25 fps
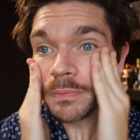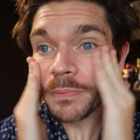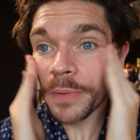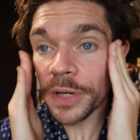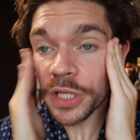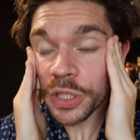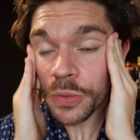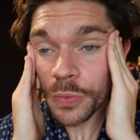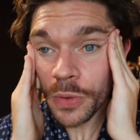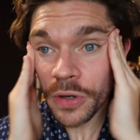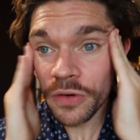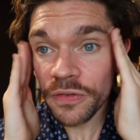
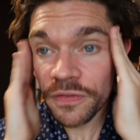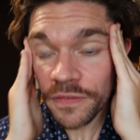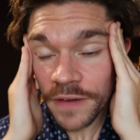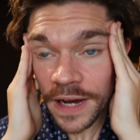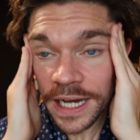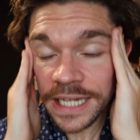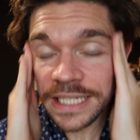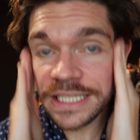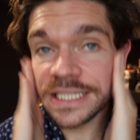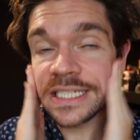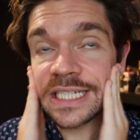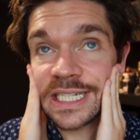But you will
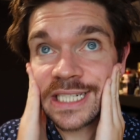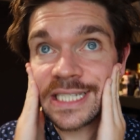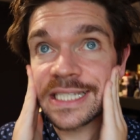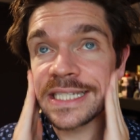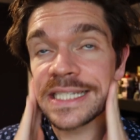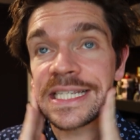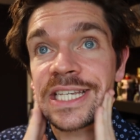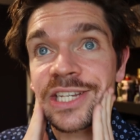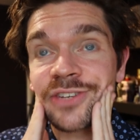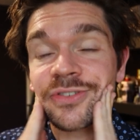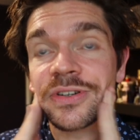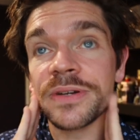find a
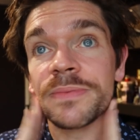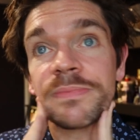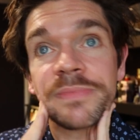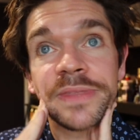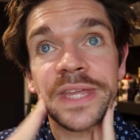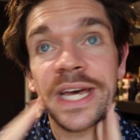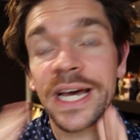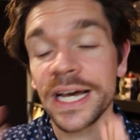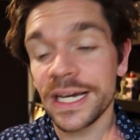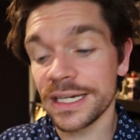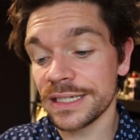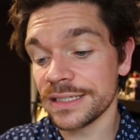serum
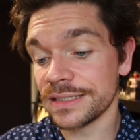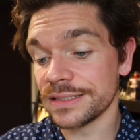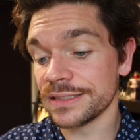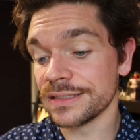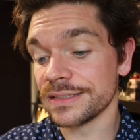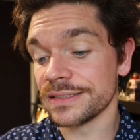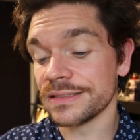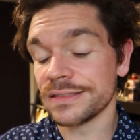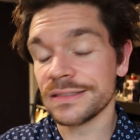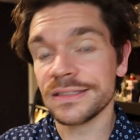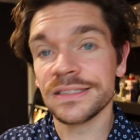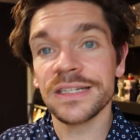that
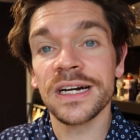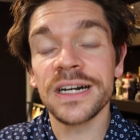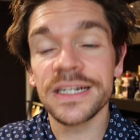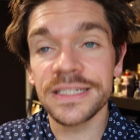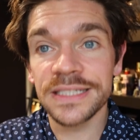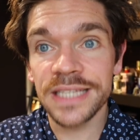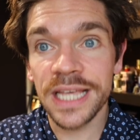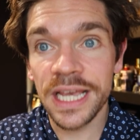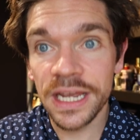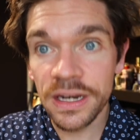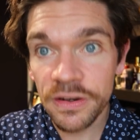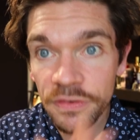
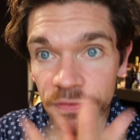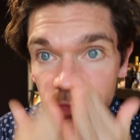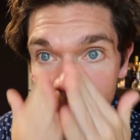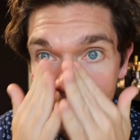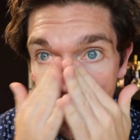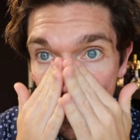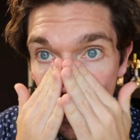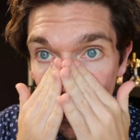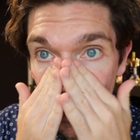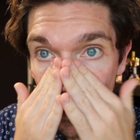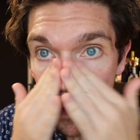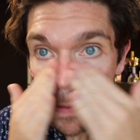does kind of
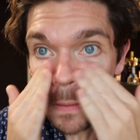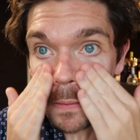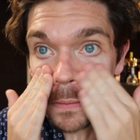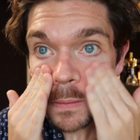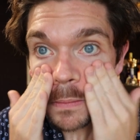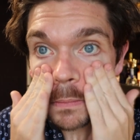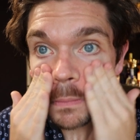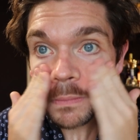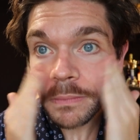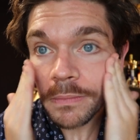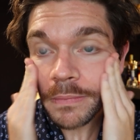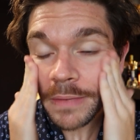
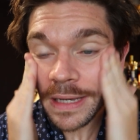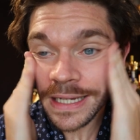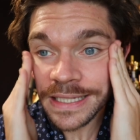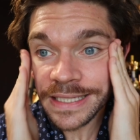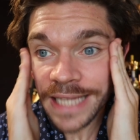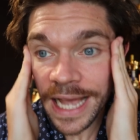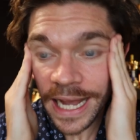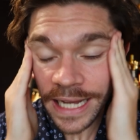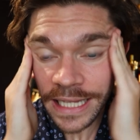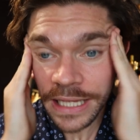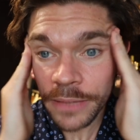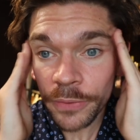
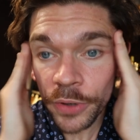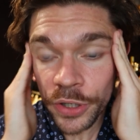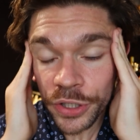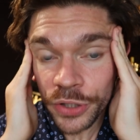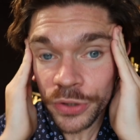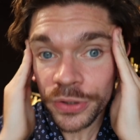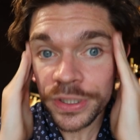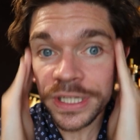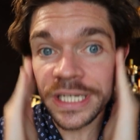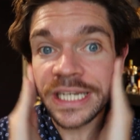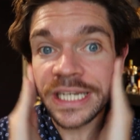exactly what you